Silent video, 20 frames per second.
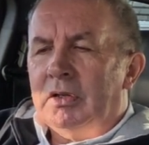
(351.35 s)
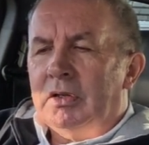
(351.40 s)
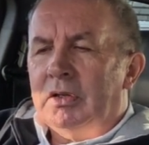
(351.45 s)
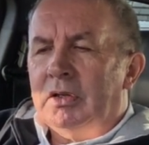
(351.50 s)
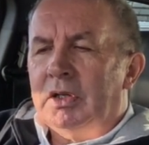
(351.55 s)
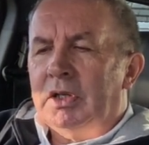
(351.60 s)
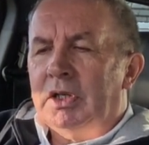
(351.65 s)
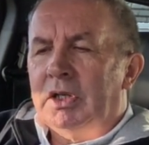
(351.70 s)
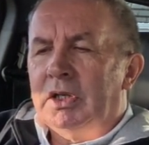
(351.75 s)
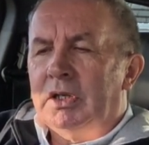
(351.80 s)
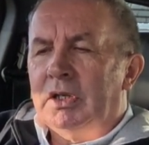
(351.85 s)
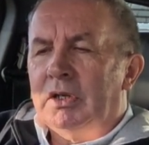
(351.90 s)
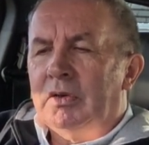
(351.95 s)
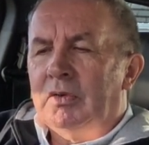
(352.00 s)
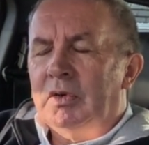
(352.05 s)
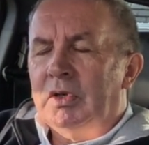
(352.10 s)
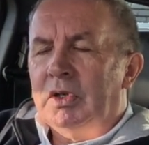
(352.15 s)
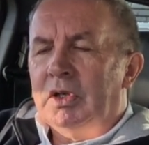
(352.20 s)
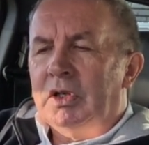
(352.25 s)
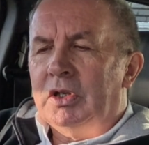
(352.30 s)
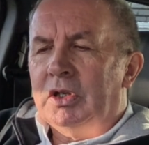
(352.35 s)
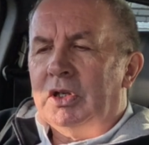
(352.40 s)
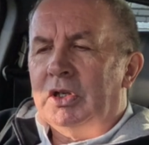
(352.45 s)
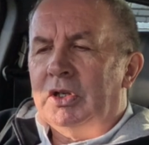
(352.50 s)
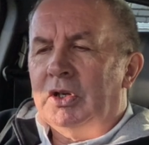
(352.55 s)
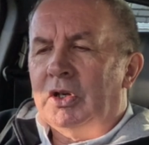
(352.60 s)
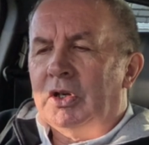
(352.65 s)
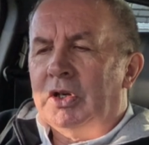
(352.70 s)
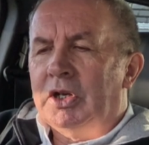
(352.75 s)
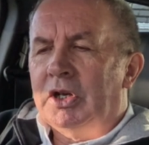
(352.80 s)
There you go, you
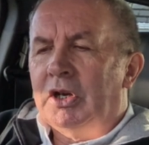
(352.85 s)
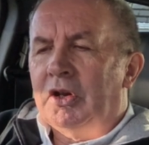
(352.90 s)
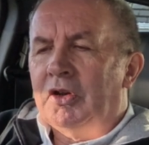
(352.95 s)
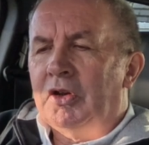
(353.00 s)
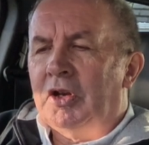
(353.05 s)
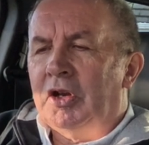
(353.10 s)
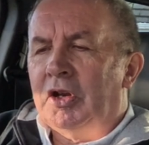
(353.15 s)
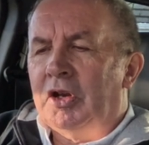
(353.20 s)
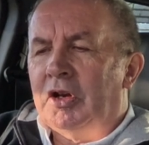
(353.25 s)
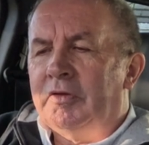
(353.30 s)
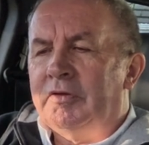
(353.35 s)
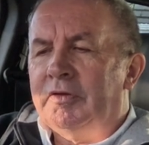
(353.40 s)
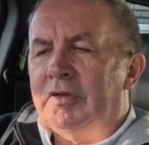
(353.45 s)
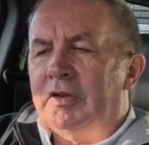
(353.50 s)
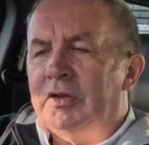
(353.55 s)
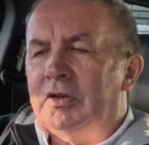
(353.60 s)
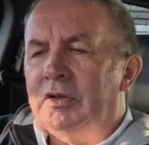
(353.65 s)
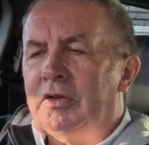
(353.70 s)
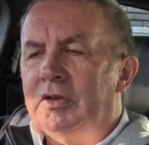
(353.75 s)
can knock it on and off.